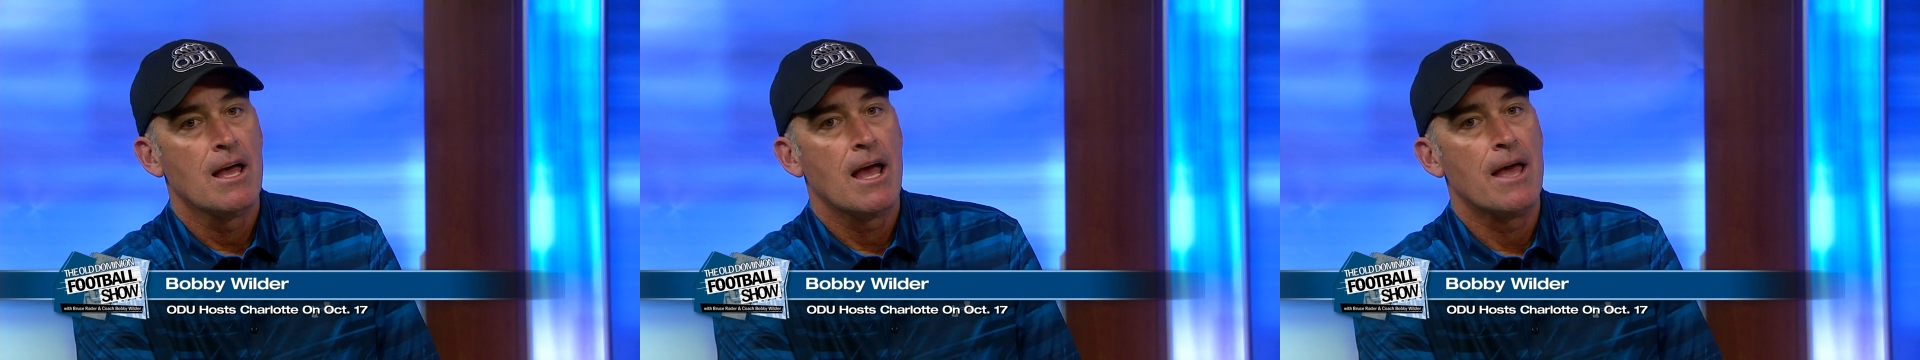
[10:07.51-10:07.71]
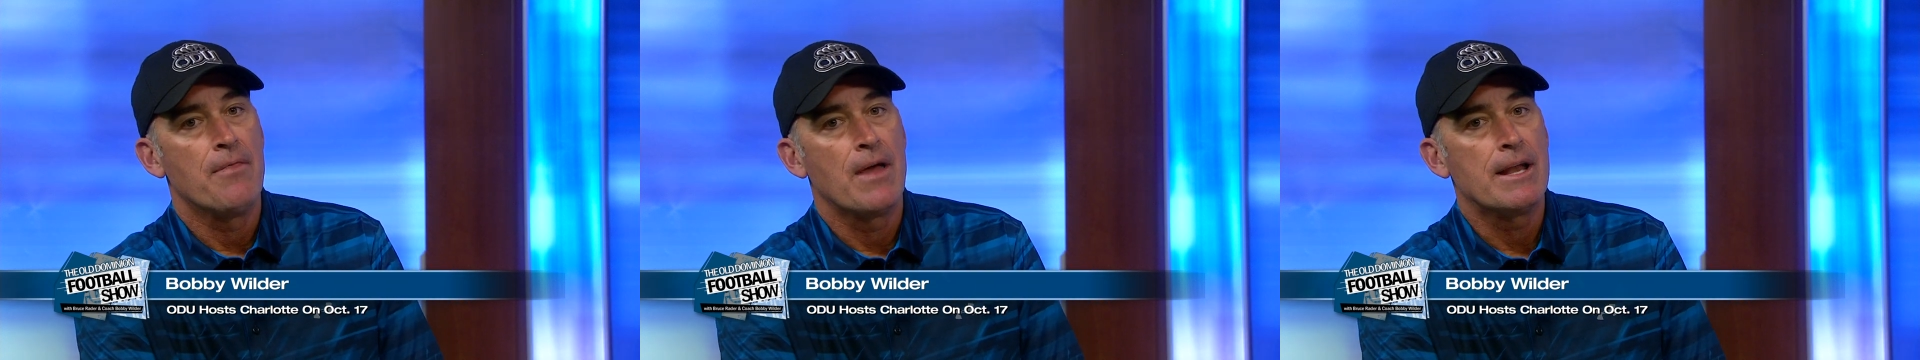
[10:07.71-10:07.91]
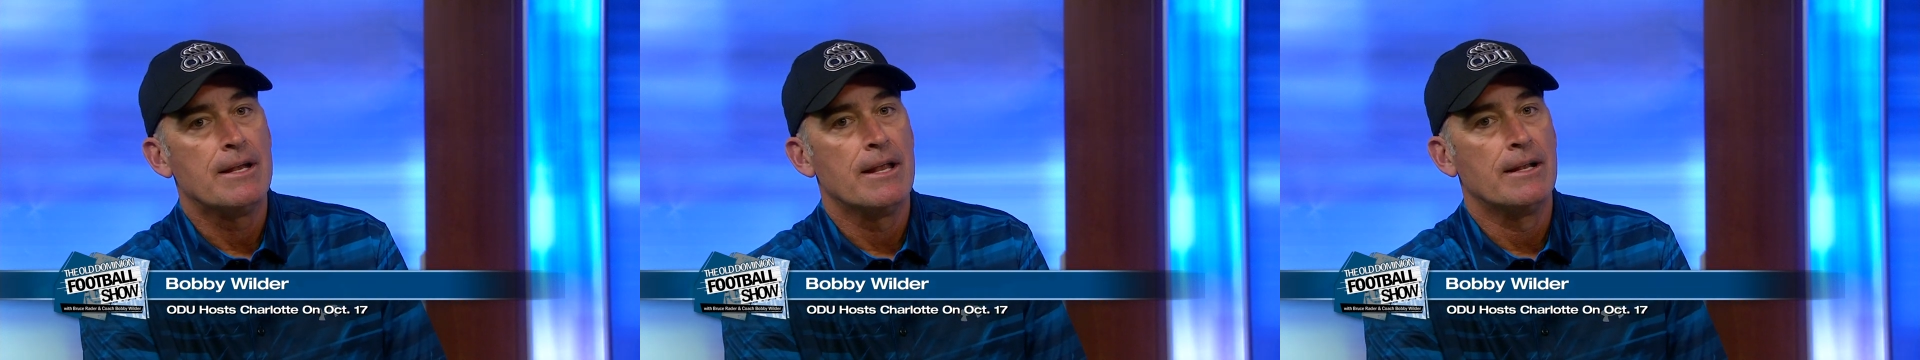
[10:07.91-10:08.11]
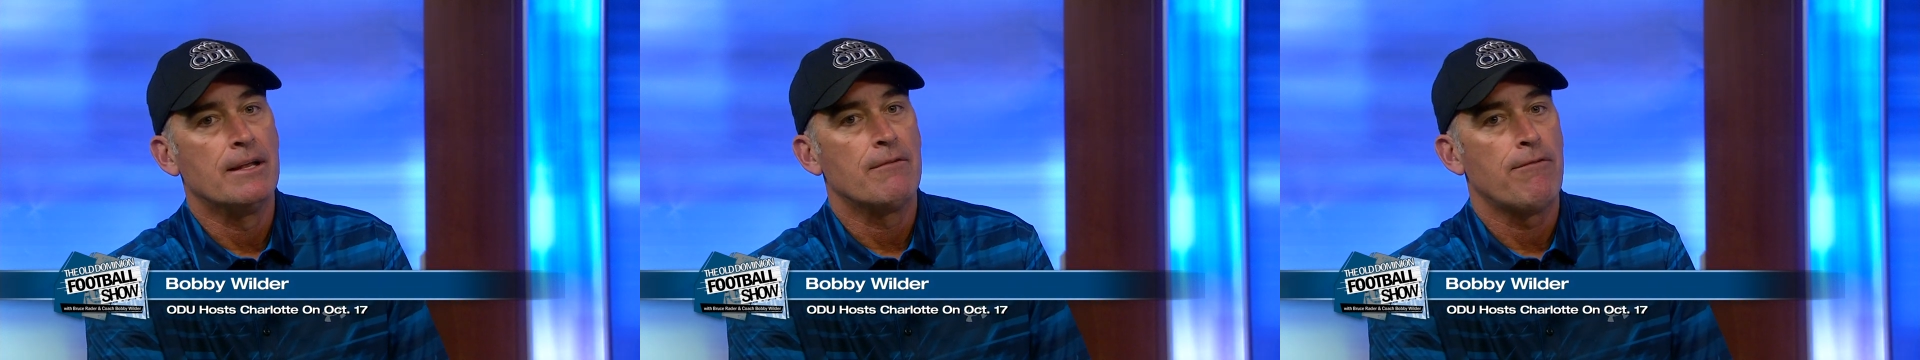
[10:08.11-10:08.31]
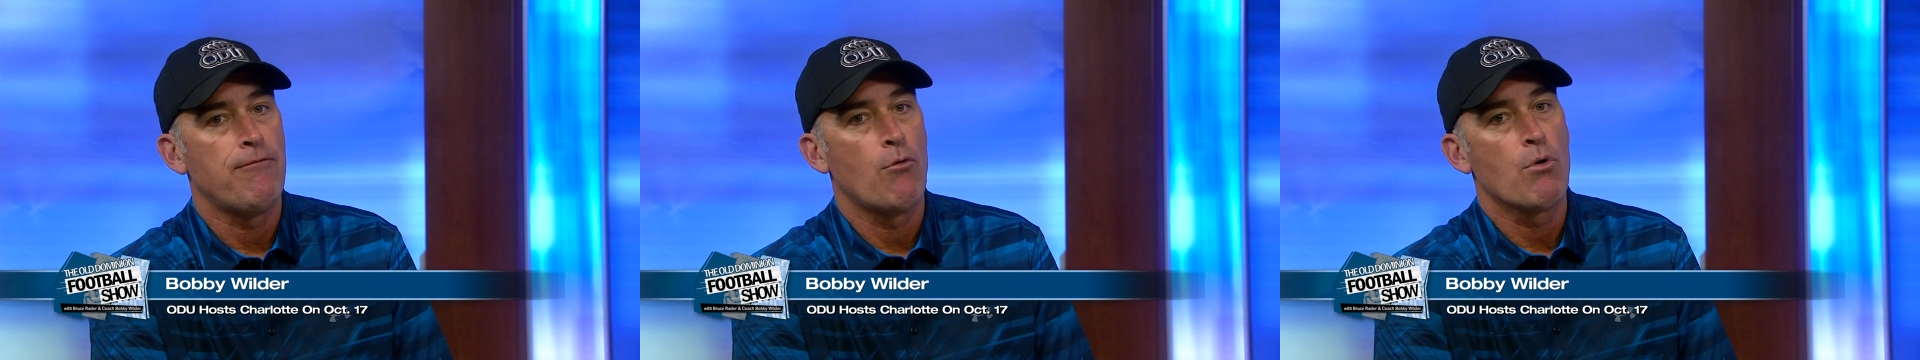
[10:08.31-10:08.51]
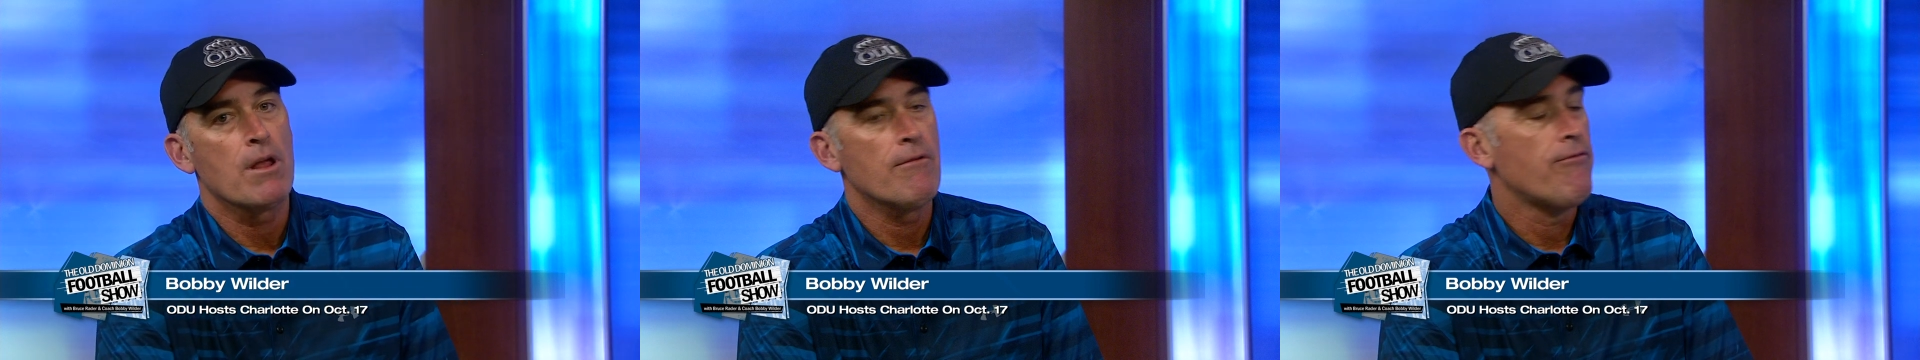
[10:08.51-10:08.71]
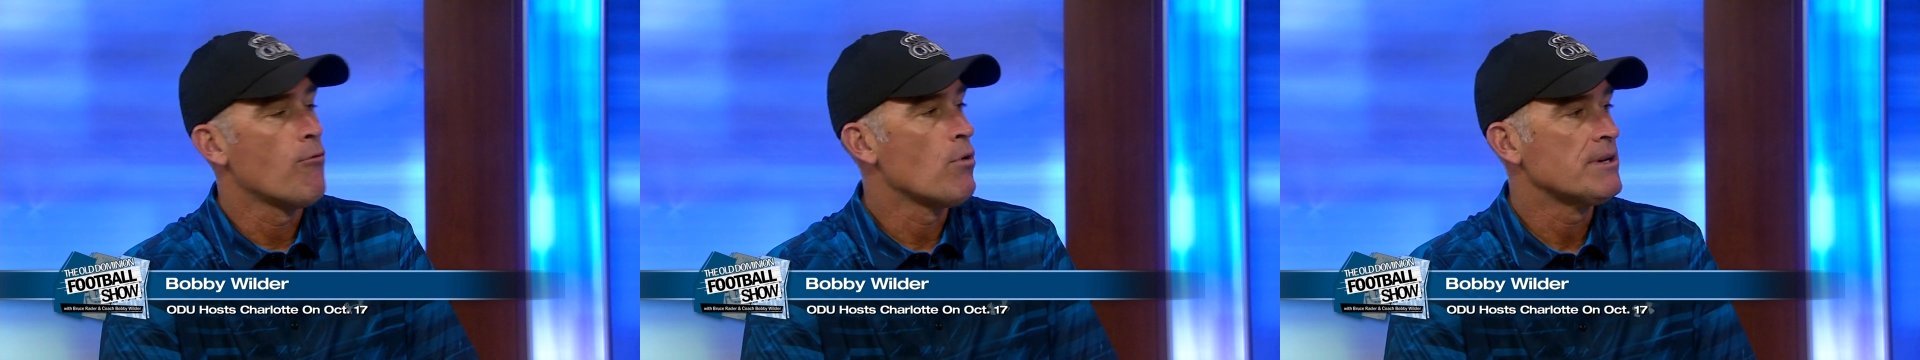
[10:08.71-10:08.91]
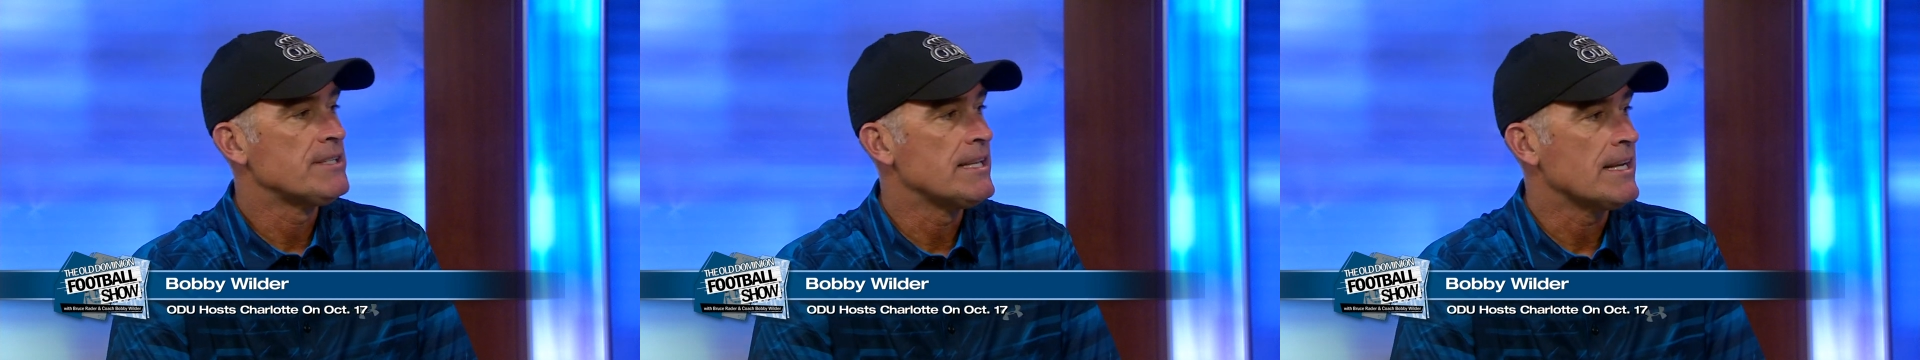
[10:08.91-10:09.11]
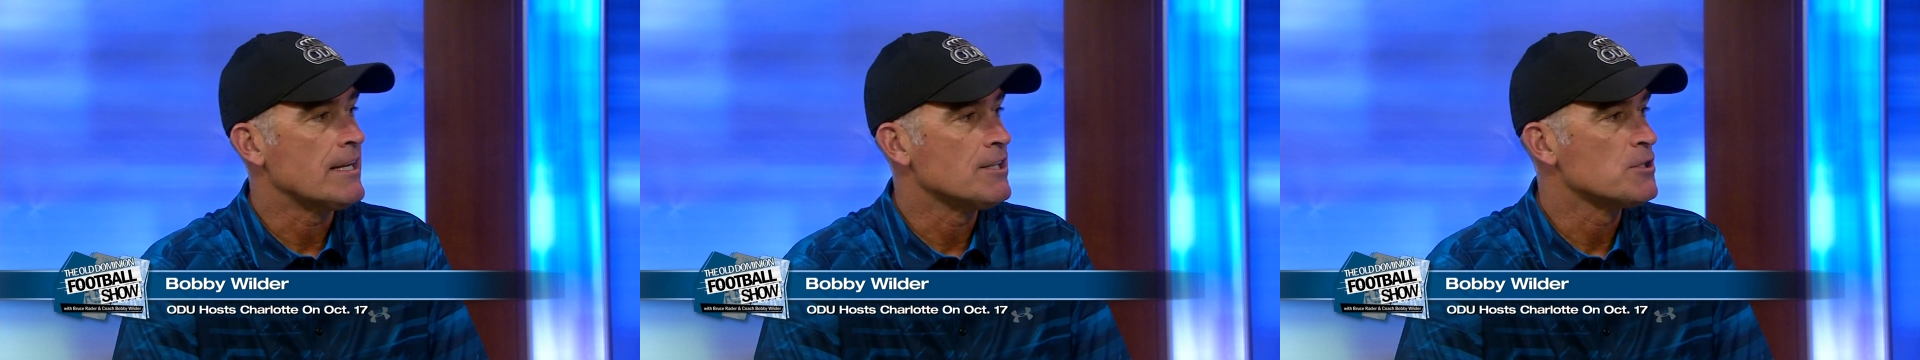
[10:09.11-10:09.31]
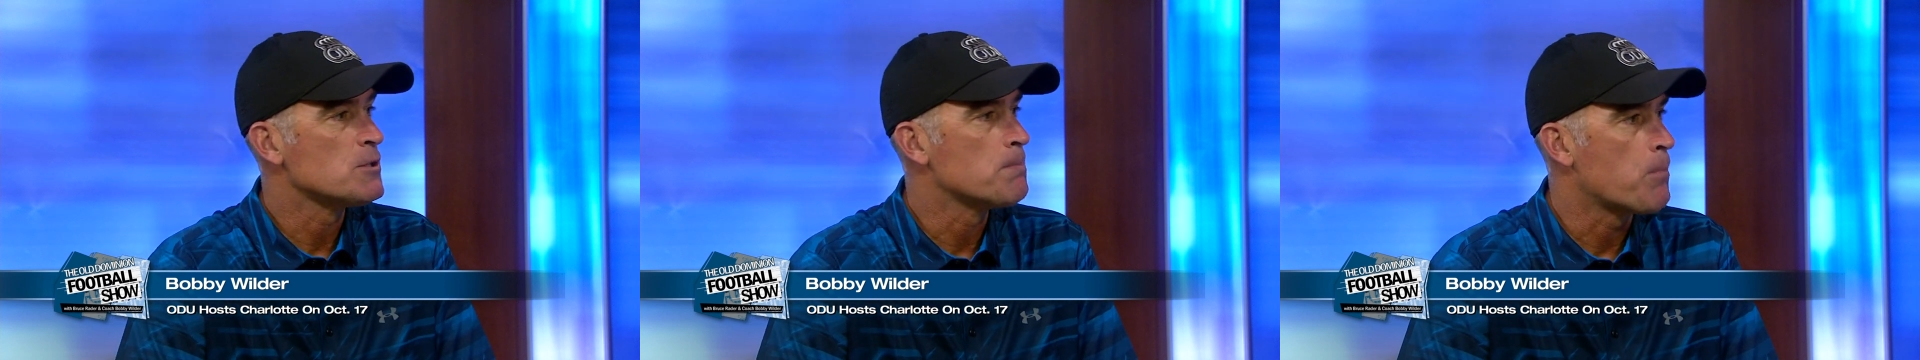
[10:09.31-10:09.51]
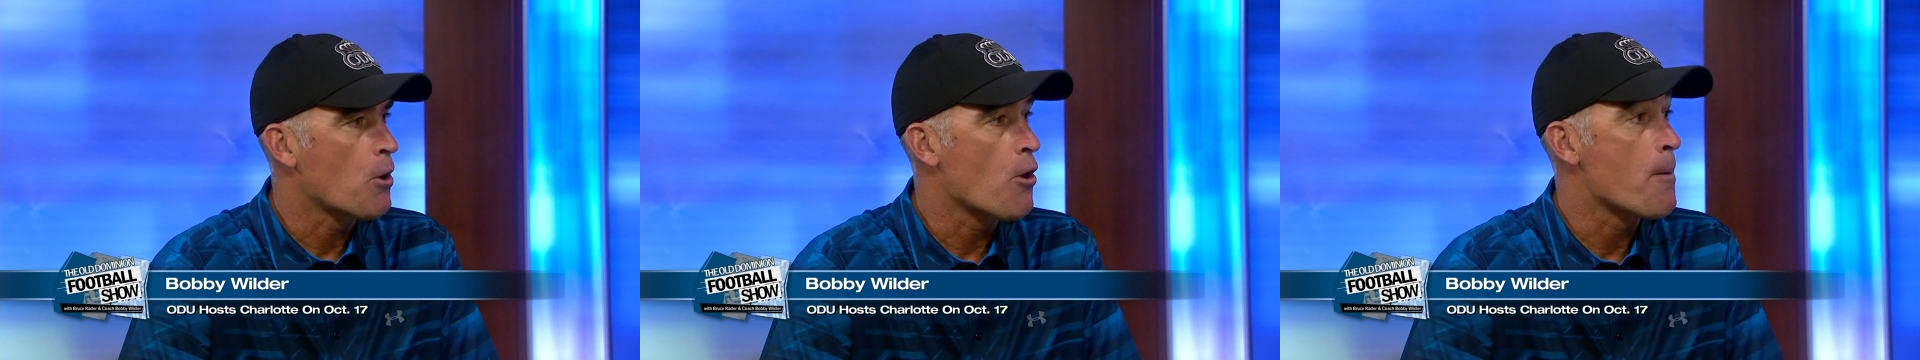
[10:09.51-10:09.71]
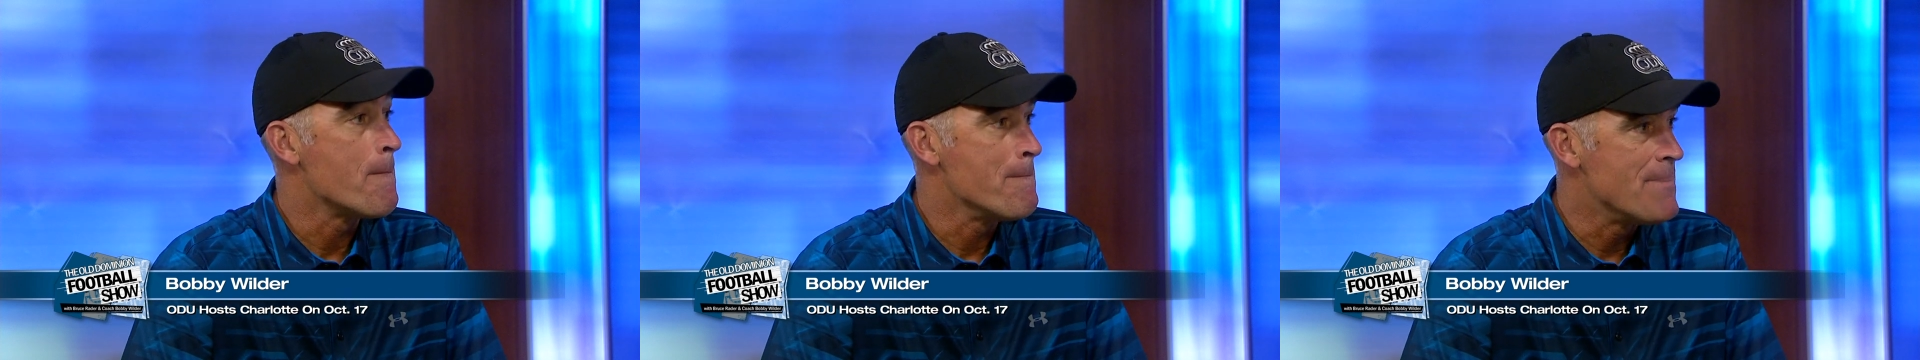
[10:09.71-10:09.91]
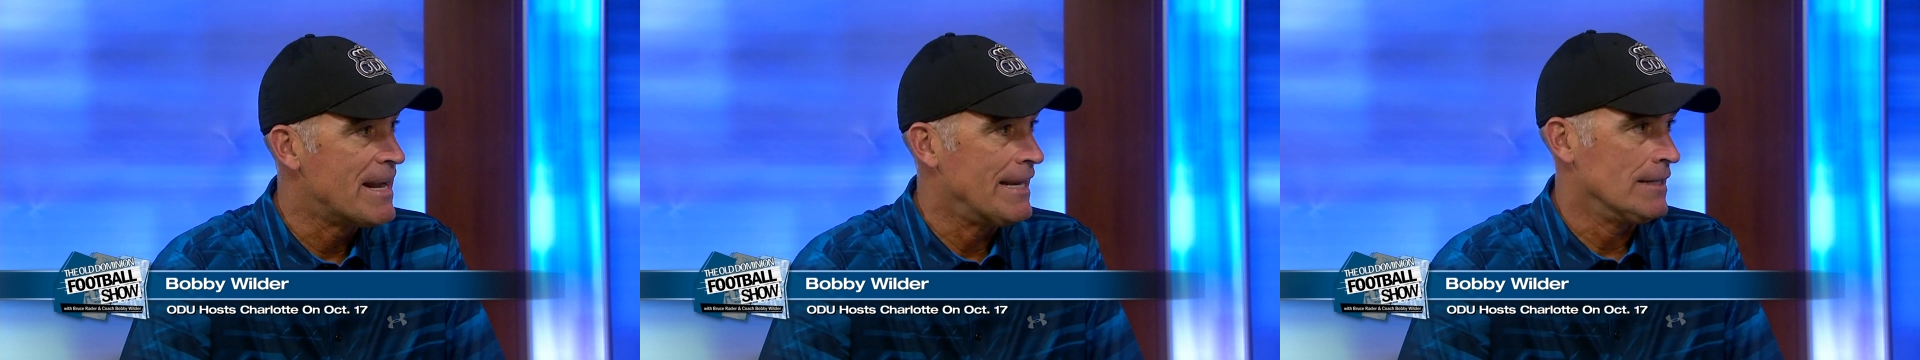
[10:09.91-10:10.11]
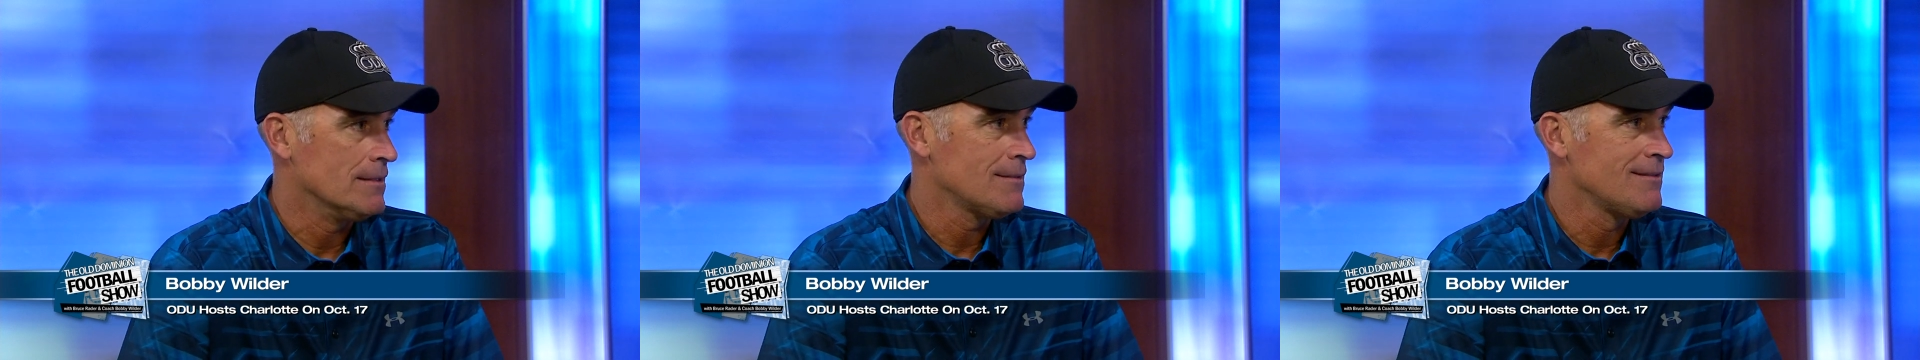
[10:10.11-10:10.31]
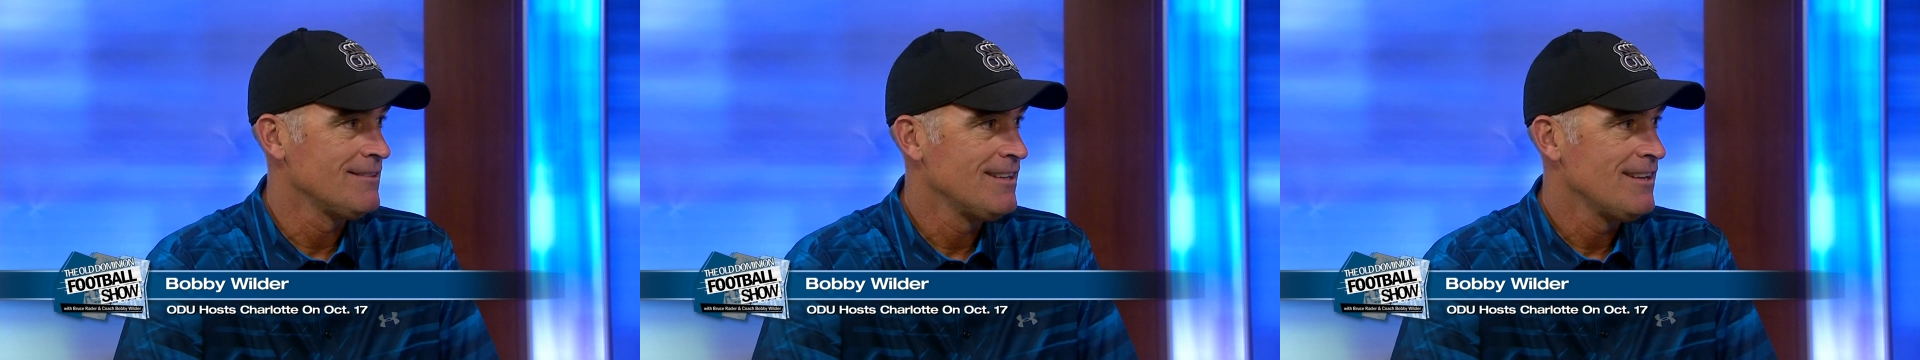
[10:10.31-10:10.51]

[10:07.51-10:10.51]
and they did it 44 tickets per minute